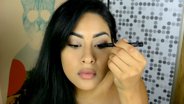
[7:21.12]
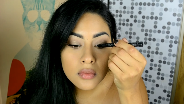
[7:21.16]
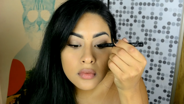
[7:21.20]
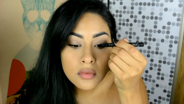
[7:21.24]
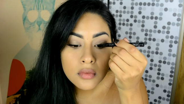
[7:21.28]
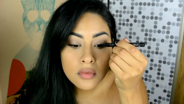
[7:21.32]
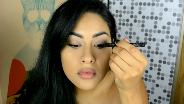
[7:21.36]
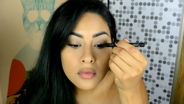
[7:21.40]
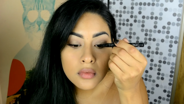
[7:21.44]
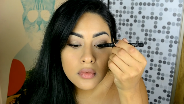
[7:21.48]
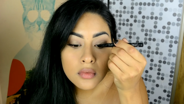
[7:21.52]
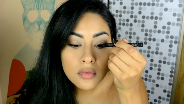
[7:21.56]

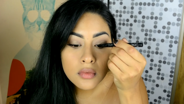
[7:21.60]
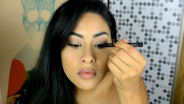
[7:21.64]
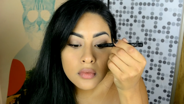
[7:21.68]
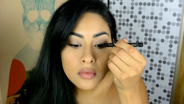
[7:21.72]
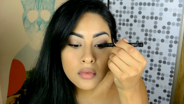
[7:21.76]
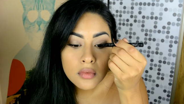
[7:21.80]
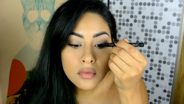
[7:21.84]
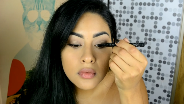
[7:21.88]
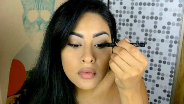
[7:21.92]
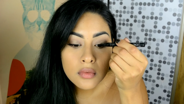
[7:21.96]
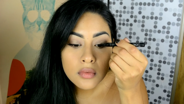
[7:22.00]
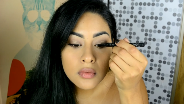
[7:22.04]

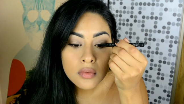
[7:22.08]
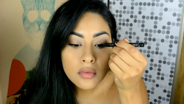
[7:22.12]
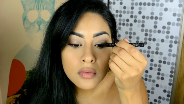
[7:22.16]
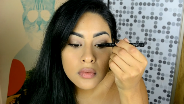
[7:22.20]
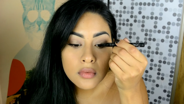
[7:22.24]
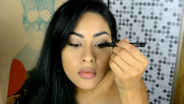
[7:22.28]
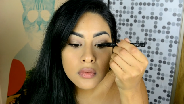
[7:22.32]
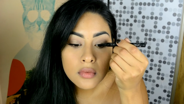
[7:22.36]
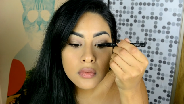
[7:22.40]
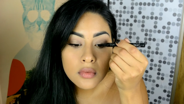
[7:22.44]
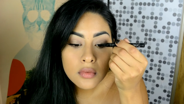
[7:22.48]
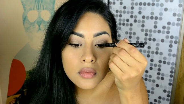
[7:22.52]

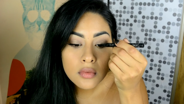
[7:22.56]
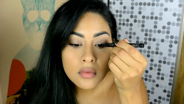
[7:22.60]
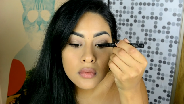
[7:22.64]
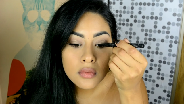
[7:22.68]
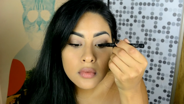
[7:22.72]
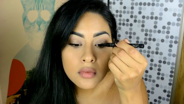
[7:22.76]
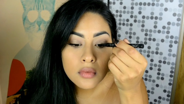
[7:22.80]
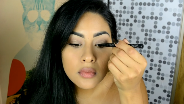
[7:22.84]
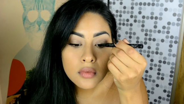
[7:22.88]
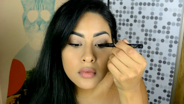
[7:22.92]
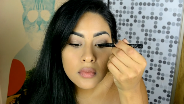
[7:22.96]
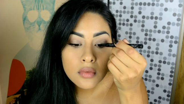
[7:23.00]

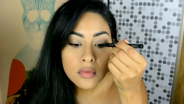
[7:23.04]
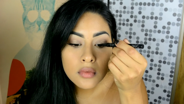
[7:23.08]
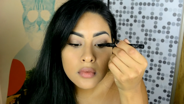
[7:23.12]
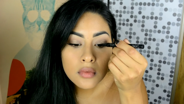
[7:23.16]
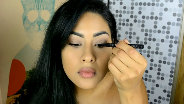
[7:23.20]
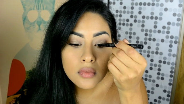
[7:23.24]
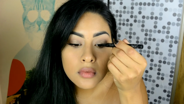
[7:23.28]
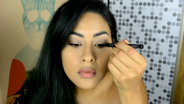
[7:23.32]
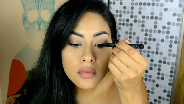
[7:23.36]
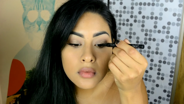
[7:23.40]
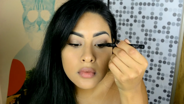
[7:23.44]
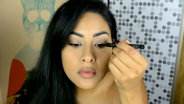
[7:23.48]

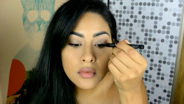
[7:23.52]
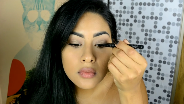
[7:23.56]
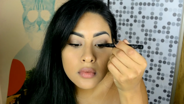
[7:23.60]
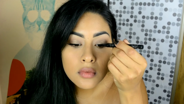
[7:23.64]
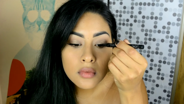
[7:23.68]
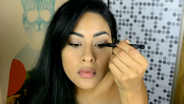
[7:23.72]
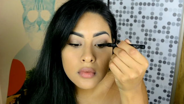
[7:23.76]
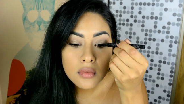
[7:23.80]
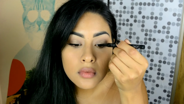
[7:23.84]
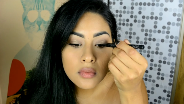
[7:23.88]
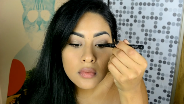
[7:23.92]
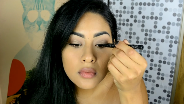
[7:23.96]

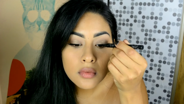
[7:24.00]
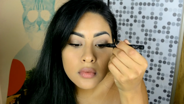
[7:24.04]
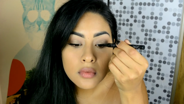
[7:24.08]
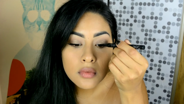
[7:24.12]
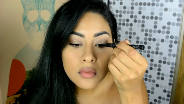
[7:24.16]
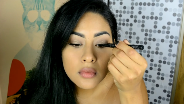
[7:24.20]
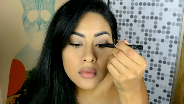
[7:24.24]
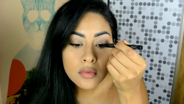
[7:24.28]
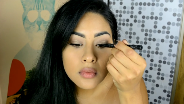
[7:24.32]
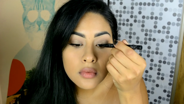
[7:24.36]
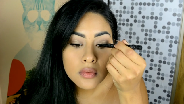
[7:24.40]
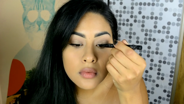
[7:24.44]

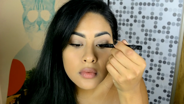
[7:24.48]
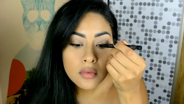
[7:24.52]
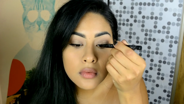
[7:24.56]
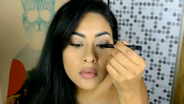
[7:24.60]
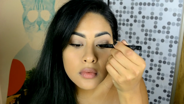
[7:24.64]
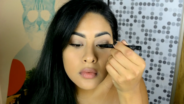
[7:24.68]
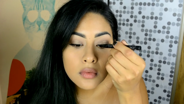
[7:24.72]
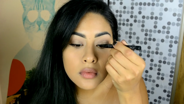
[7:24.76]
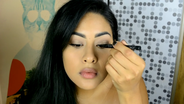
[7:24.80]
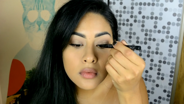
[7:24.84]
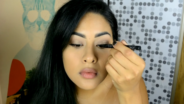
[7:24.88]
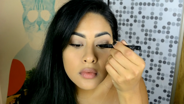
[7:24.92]

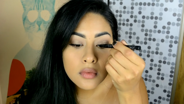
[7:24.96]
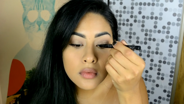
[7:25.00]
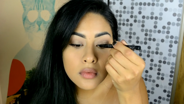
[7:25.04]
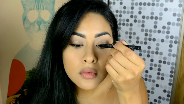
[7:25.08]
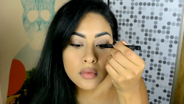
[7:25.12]
Nobody speaks.